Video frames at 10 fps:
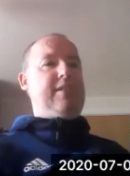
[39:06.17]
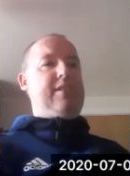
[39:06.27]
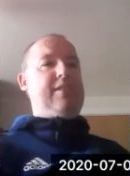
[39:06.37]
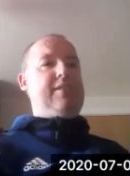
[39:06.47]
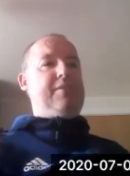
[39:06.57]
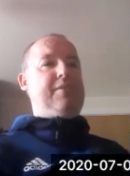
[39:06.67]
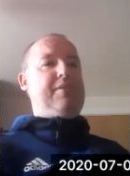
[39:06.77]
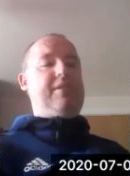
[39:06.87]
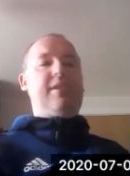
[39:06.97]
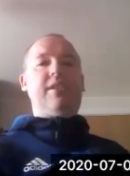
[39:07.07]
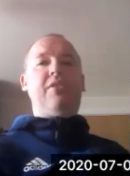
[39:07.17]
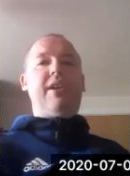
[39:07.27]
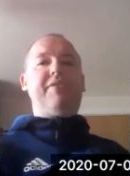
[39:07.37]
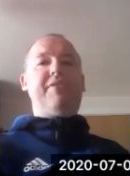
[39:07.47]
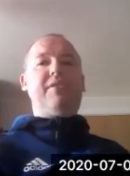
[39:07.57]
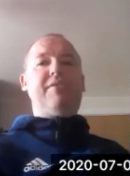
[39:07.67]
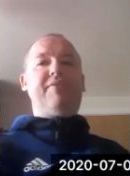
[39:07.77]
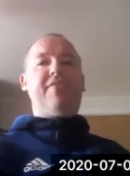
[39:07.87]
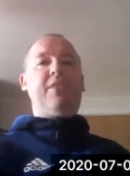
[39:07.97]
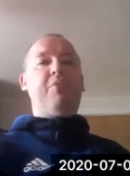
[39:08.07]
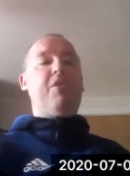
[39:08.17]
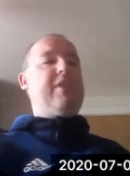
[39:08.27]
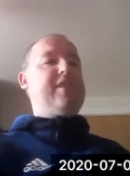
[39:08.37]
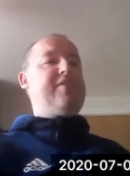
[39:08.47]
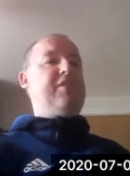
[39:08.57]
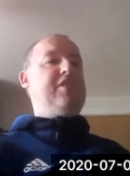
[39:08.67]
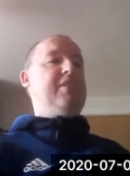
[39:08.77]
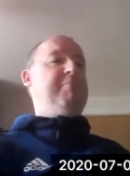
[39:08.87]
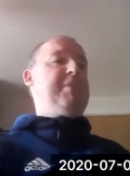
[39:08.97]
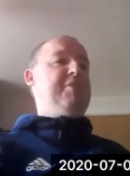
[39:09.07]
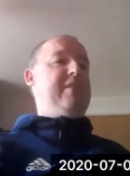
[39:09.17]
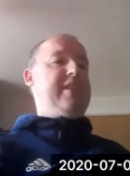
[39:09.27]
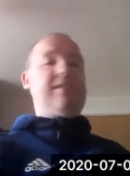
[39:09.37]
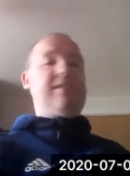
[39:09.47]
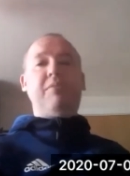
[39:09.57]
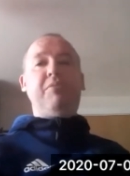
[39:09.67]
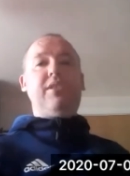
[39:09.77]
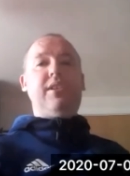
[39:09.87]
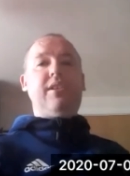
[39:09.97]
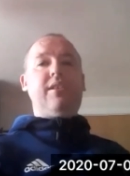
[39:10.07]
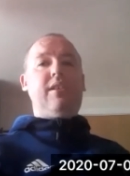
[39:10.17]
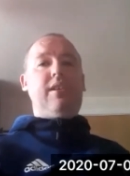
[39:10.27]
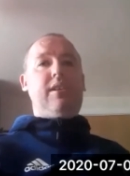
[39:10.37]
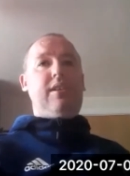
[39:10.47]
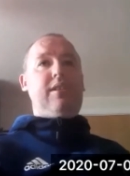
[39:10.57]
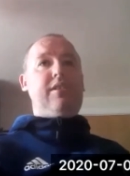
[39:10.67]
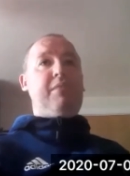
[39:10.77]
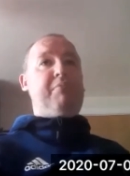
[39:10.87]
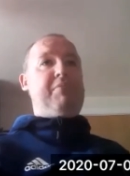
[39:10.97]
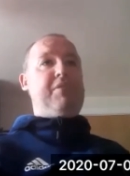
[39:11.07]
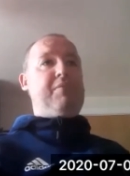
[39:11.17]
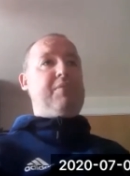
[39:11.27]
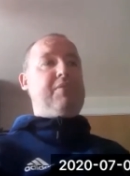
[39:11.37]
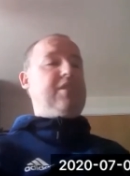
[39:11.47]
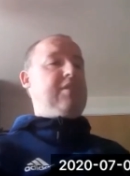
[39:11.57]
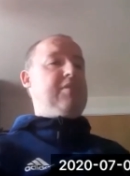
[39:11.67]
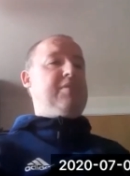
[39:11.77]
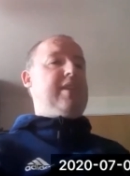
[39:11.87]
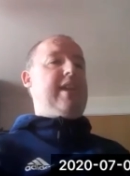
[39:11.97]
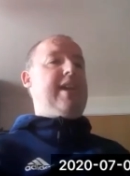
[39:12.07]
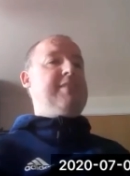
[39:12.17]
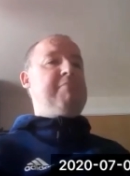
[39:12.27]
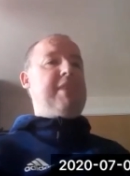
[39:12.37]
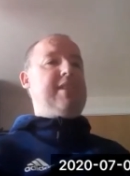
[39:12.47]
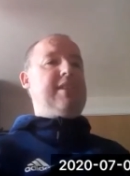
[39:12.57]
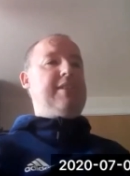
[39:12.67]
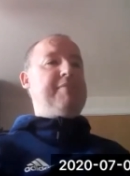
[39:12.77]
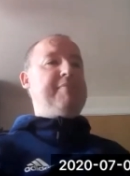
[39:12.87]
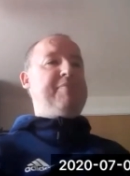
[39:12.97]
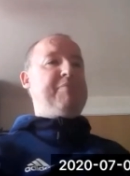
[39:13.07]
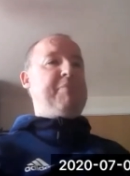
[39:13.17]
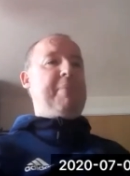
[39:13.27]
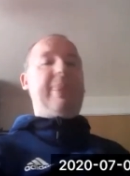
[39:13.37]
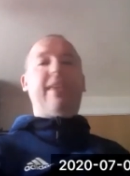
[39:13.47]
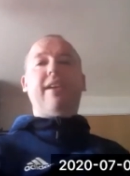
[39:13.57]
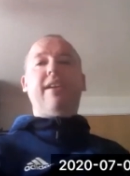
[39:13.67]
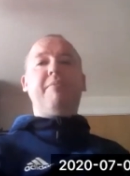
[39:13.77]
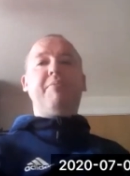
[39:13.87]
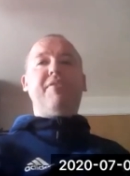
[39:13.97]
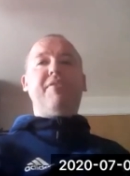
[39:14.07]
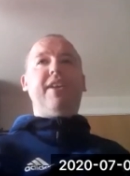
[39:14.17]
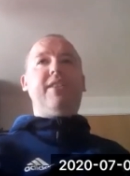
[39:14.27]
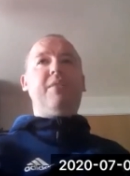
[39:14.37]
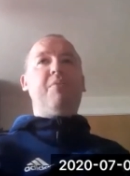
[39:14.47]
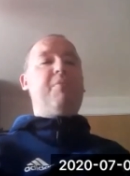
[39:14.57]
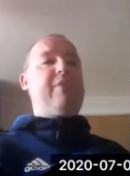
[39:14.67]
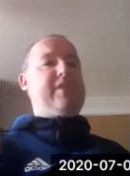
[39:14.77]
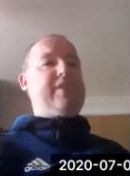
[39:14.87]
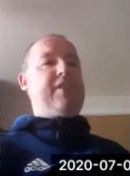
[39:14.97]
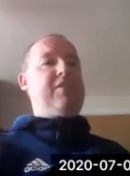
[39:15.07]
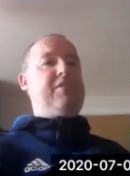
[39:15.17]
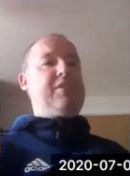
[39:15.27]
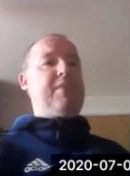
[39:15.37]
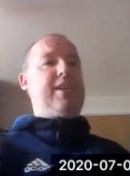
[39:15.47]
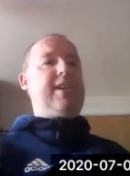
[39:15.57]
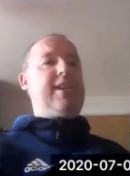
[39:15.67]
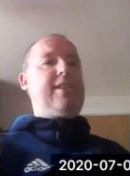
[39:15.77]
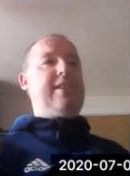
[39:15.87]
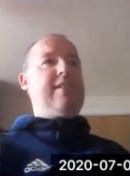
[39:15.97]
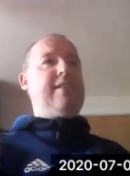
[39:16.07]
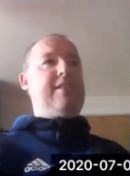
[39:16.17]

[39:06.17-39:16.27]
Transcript: So you have to find what works for you. Some people listen to music, some people will close their eyes and meditate. But finding what works for you is quite key there.